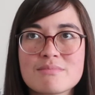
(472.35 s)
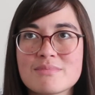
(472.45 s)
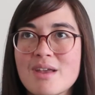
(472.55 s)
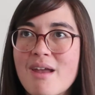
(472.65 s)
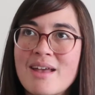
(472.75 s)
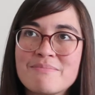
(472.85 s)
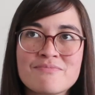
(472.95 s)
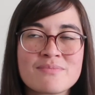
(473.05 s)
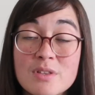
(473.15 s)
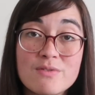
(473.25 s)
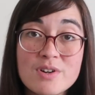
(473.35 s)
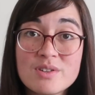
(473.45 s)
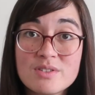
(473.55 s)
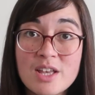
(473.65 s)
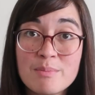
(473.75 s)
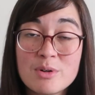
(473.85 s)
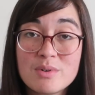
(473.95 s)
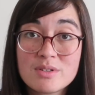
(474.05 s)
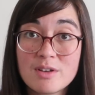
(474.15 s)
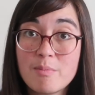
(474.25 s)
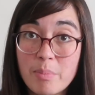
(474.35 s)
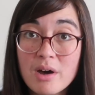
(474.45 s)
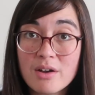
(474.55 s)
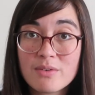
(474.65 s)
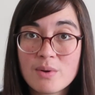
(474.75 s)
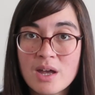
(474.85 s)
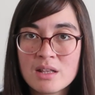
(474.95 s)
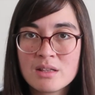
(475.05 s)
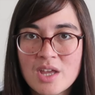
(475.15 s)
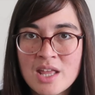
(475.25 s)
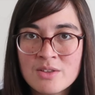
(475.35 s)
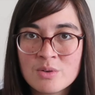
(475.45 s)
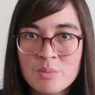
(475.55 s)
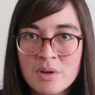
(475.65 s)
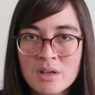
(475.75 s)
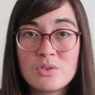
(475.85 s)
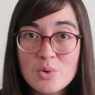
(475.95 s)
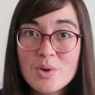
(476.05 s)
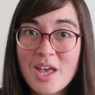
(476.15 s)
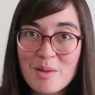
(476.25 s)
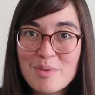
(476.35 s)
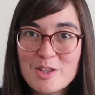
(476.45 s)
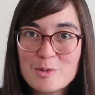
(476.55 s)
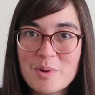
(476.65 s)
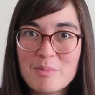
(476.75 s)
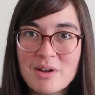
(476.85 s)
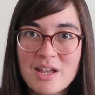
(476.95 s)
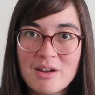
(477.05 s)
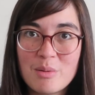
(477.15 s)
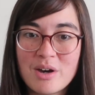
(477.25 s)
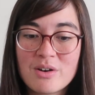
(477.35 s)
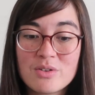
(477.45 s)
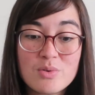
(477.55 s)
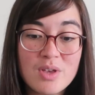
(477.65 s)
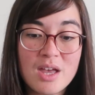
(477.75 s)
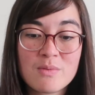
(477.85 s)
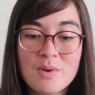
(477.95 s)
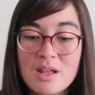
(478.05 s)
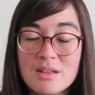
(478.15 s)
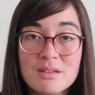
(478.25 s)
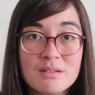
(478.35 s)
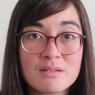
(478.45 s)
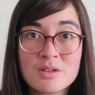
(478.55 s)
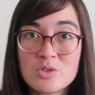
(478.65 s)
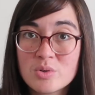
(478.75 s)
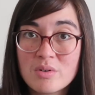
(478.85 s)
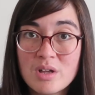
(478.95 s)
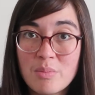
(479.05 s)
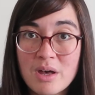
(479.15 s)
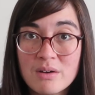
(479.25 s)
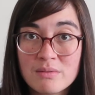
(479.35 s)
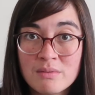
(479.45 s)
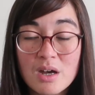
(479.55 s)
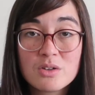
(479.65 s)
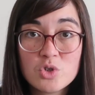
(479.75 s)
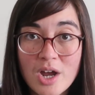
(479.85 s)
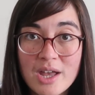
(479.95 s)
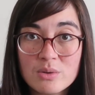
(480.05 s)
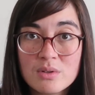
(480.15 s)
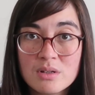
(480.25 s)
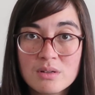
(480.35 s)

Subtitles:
All right. The first example was of books, right? Getting into a book. You can be inspired by Harry Potter. You can write a story about a child,